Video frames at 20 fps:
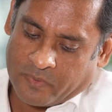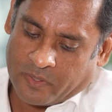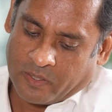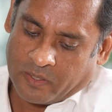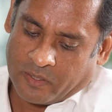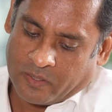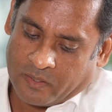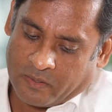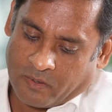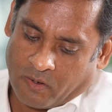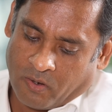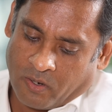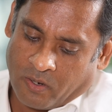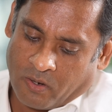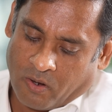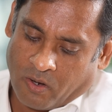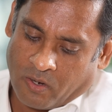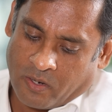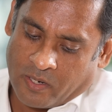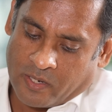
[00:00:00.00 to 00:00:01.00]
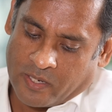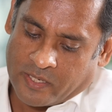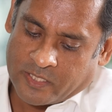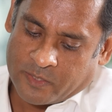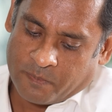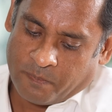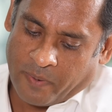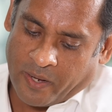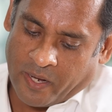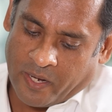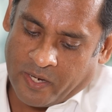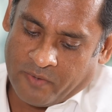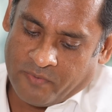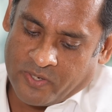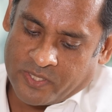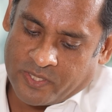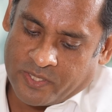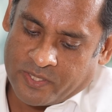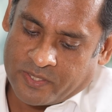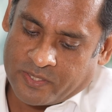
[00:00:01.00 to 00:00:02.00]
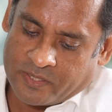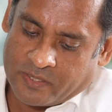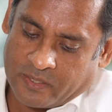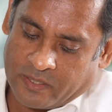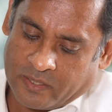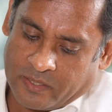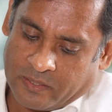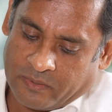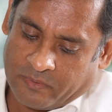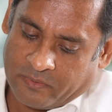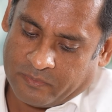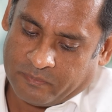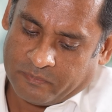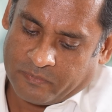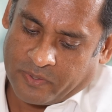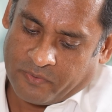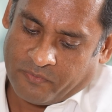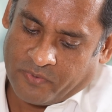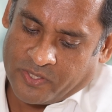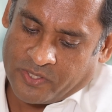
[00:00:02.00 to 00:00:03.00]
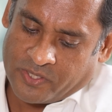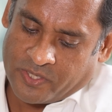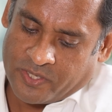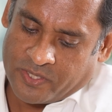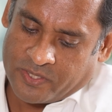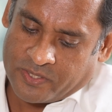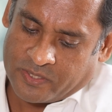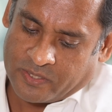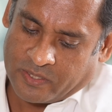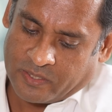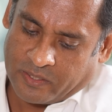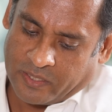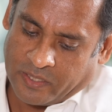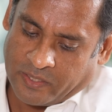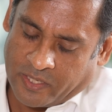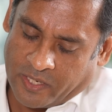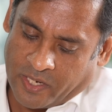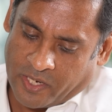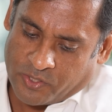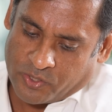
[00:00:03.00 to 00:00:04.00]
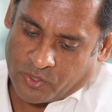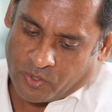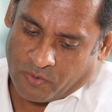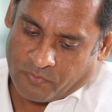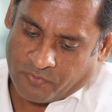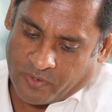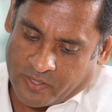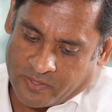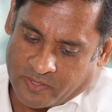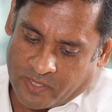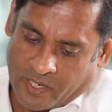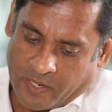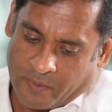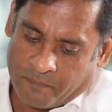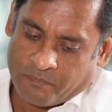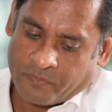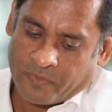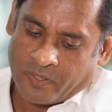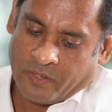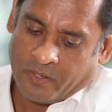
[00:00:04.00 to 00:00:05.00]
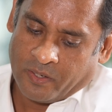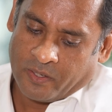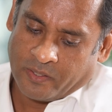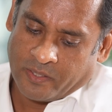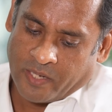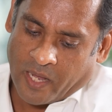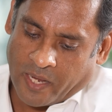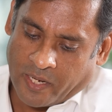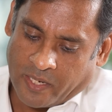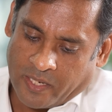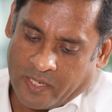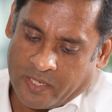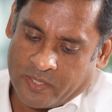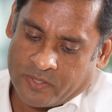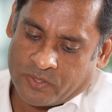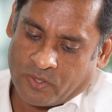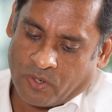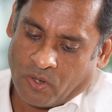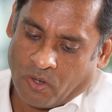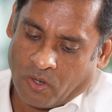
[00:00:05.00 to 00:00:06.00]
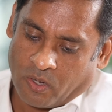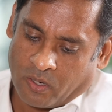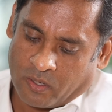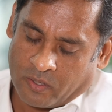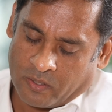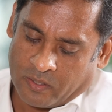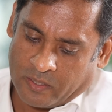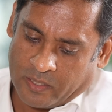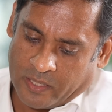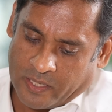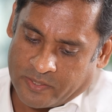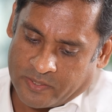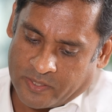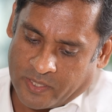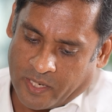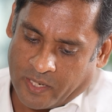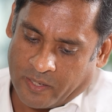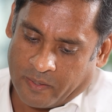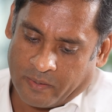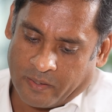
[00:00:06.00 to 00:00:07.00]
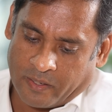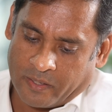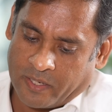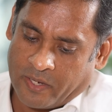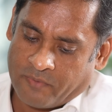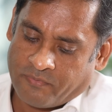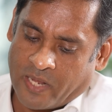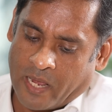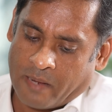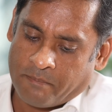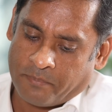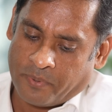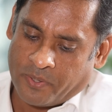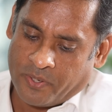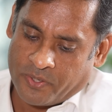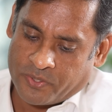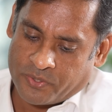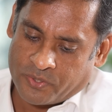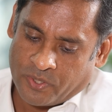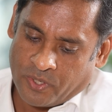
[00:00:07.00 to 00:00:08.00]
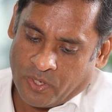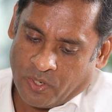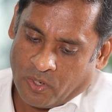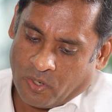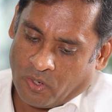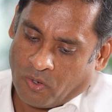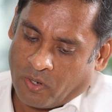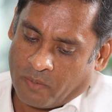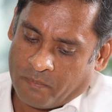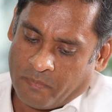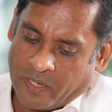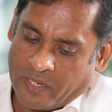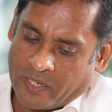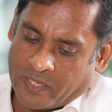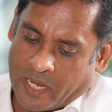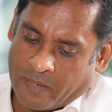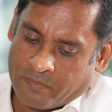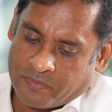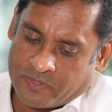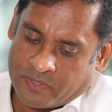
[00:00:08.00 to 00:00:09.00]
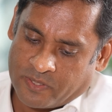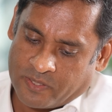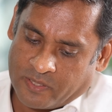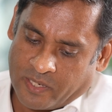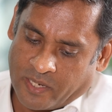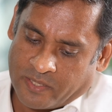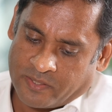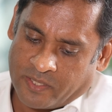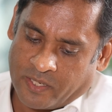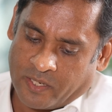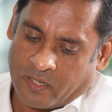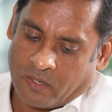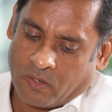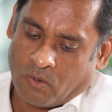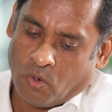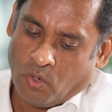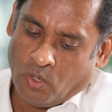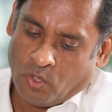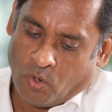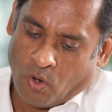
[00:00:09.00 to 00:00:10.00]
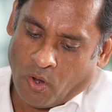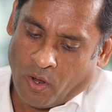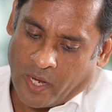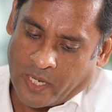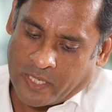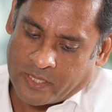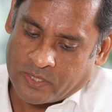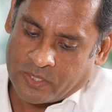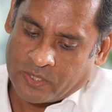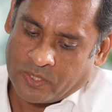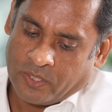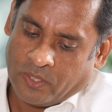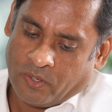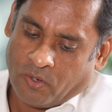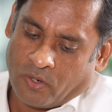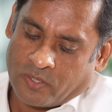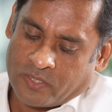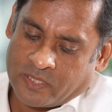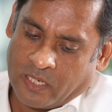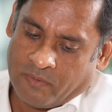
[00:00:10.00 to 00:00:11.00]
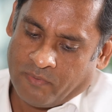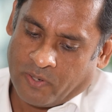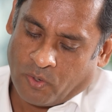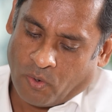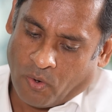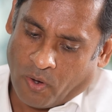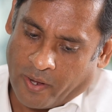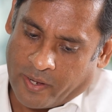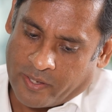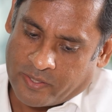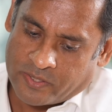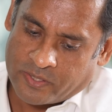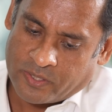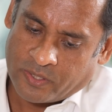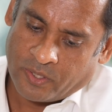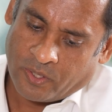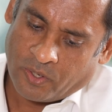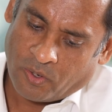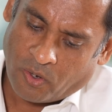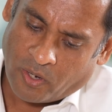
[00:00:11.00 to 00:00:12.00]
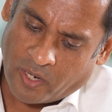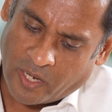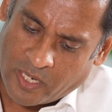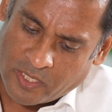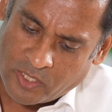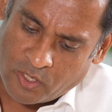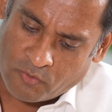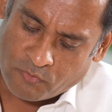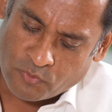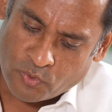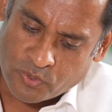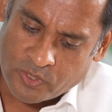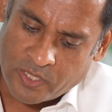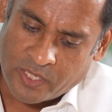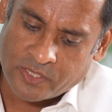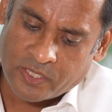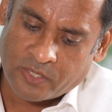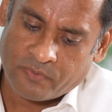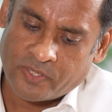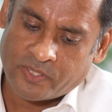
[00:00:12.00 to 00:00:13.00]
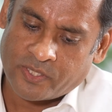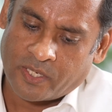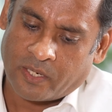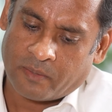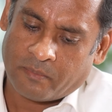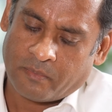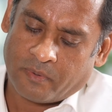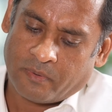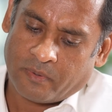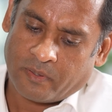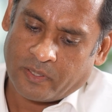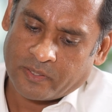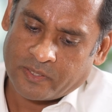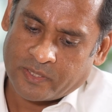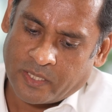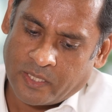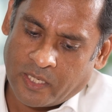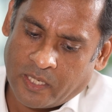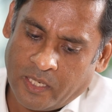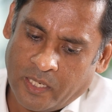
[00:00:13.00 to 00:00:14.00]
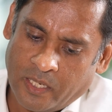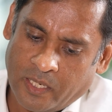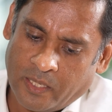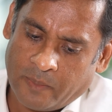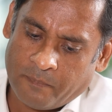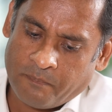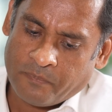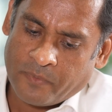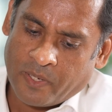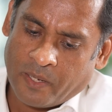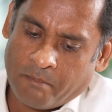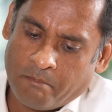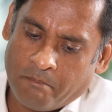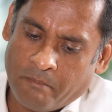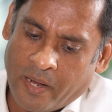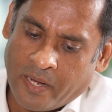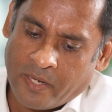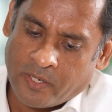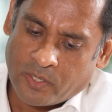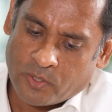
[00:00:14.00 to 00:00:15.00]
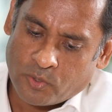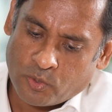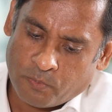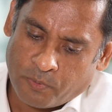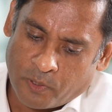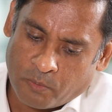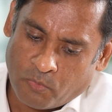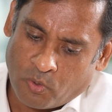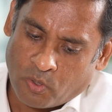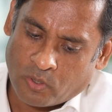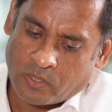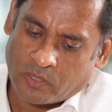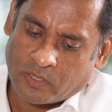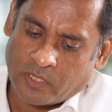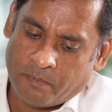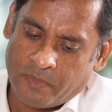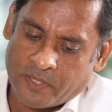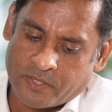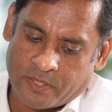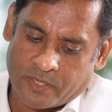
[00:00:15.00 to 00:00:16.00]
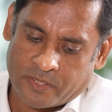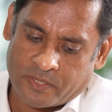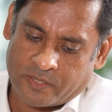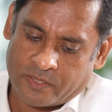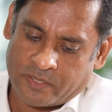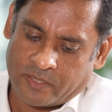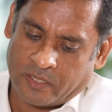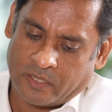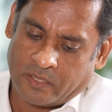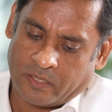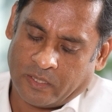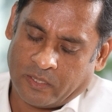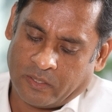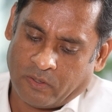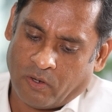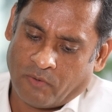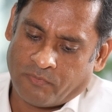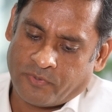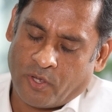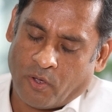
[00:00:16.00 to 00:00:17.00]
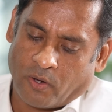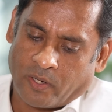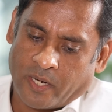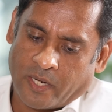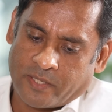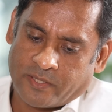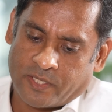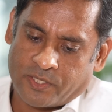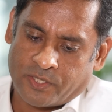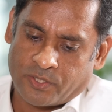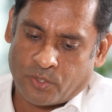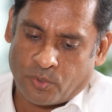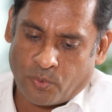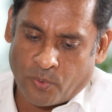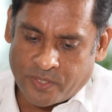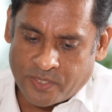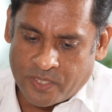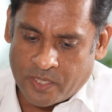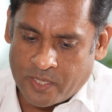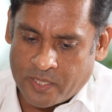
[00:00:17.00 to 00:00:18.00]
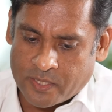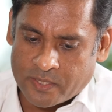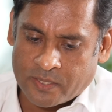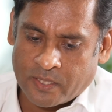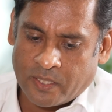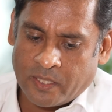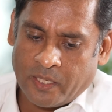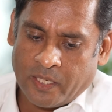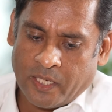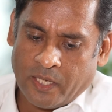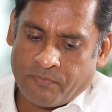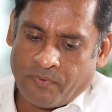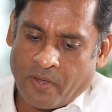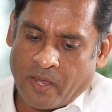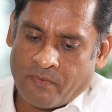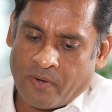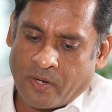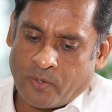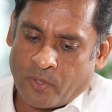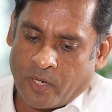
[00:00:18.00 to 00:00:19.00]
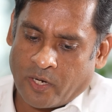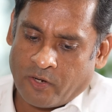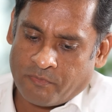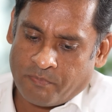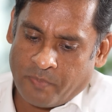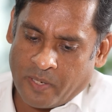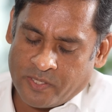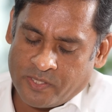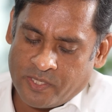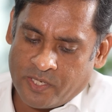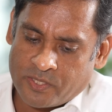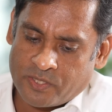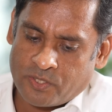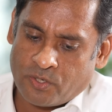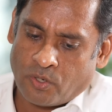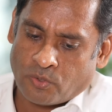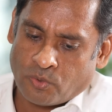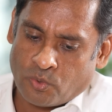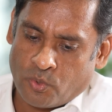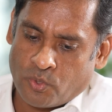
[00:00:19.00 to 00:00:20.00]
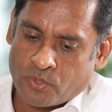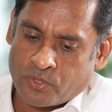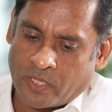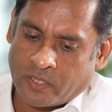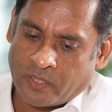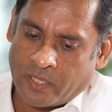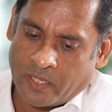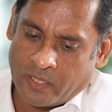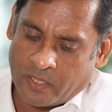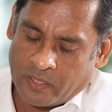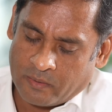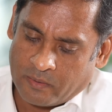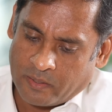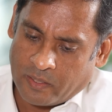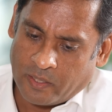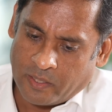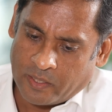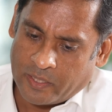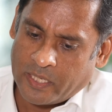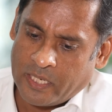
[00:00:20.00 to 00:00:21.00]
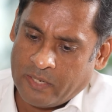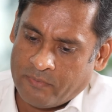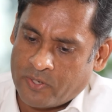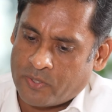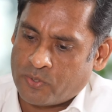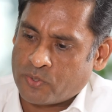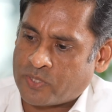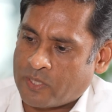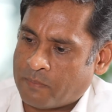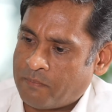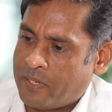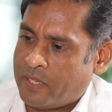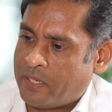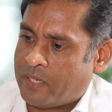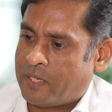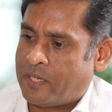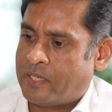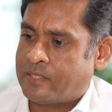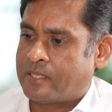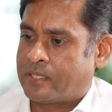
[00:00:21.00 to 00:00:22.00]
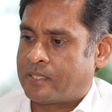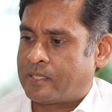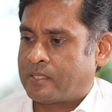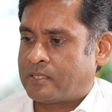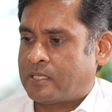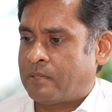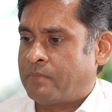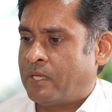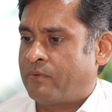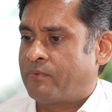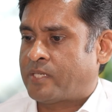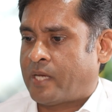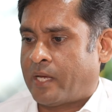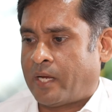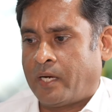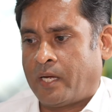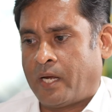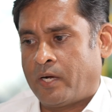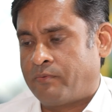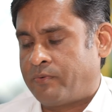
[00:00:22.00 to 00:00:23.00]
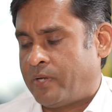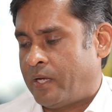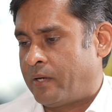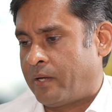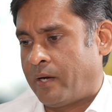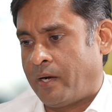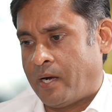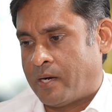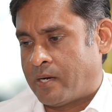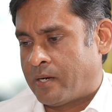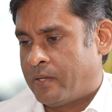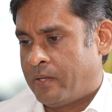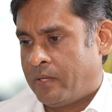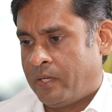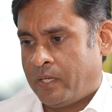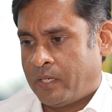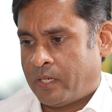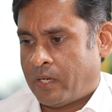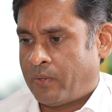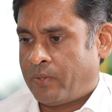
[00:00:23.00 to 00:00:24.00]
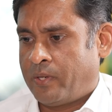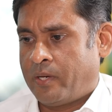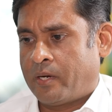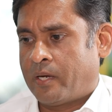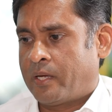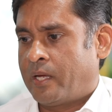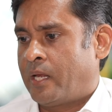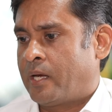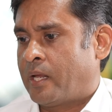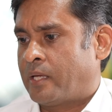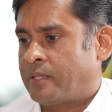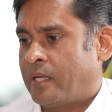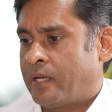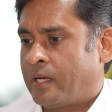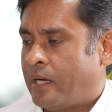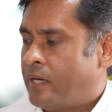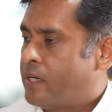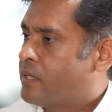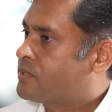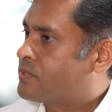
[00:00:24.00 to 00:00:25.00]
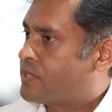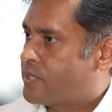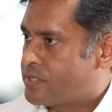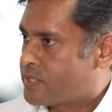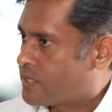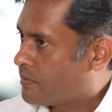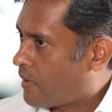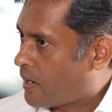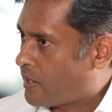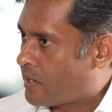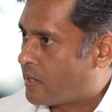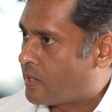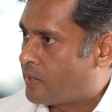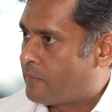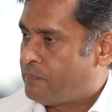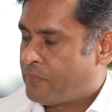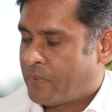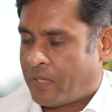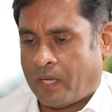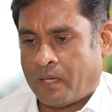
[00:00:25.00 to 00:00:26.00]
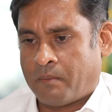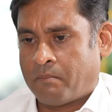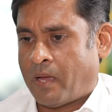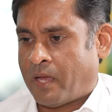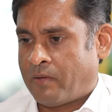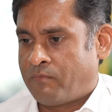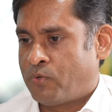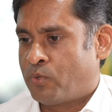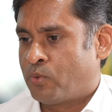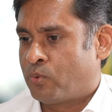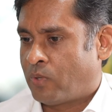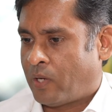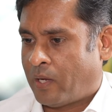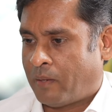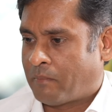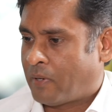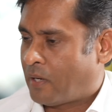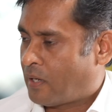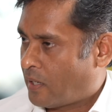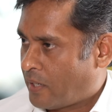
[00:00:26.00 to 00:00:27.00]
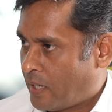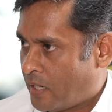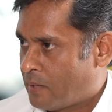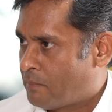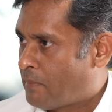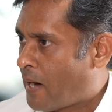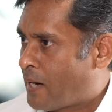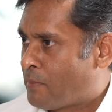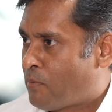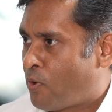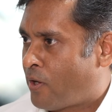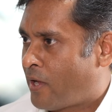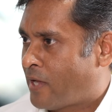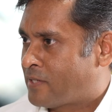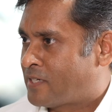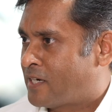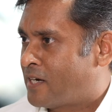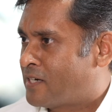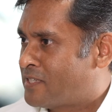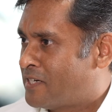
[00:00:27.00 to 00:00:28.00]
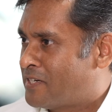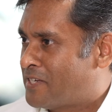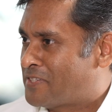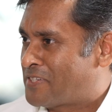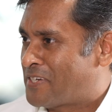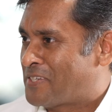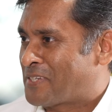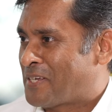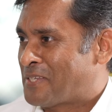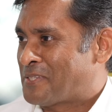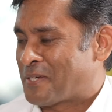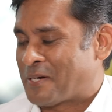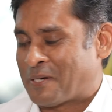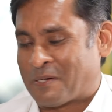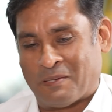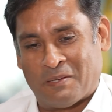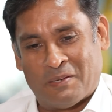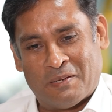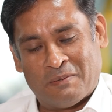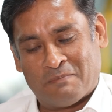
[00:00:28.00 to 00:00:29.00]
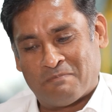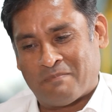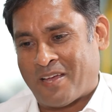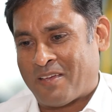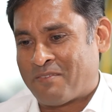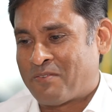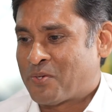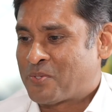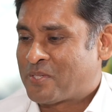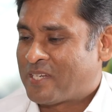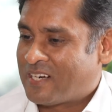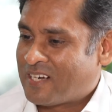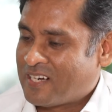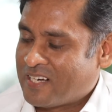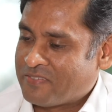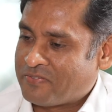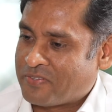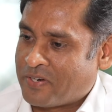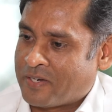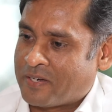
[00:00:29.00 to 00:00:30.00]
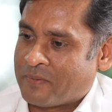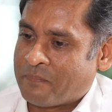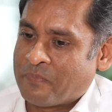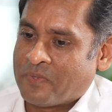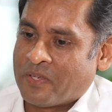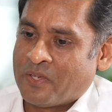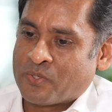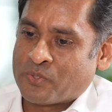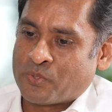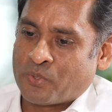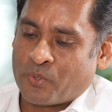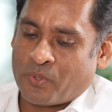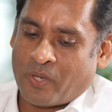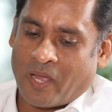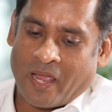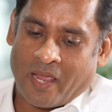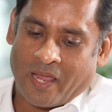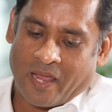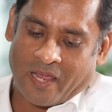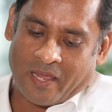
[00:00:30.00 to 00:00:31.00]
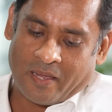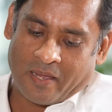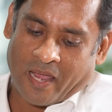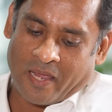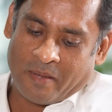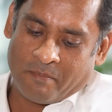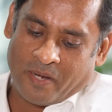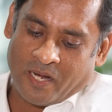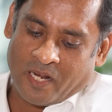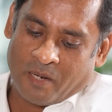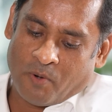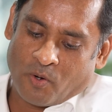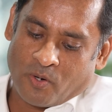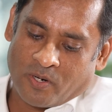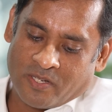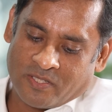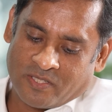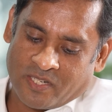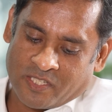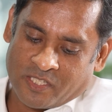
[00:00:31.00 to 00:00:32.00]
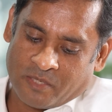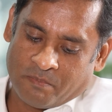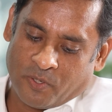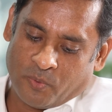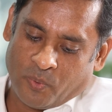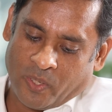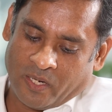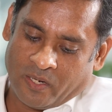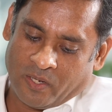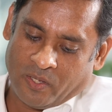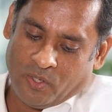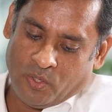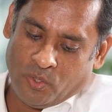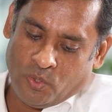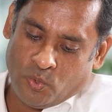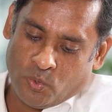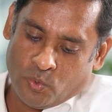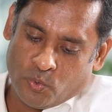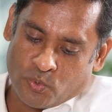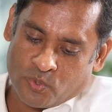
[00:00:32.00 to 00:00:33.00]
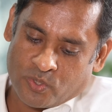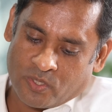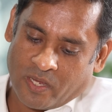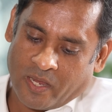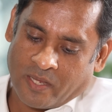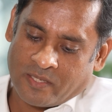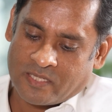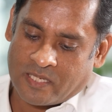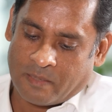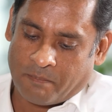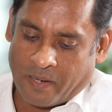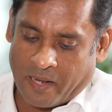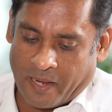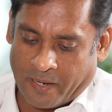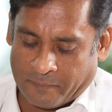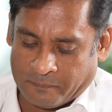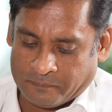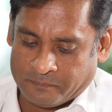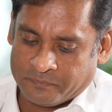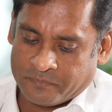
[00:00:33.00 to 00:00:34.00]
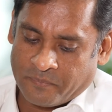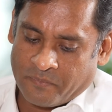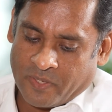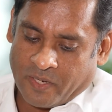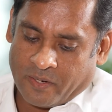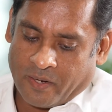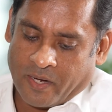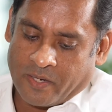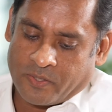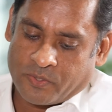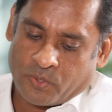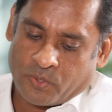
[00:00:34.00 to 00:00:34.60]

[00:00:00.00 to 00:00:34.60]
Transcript: on spend, which is in the nature of, let's say, diaries, or let's say gift hampers, or many times, let's say, gold coins or silver coins, or anything of those nature which are certainly meant to promote the business of the organization. The question is, if I were to kind of pay GST on those and then give it to somebody, is it something which I can kind of take credit? Now here again, I think industry is divided. In my view, I'm again a bad boy as regards industry is concerned. My view is a little different. So I bring about a distinction between use and supply, right?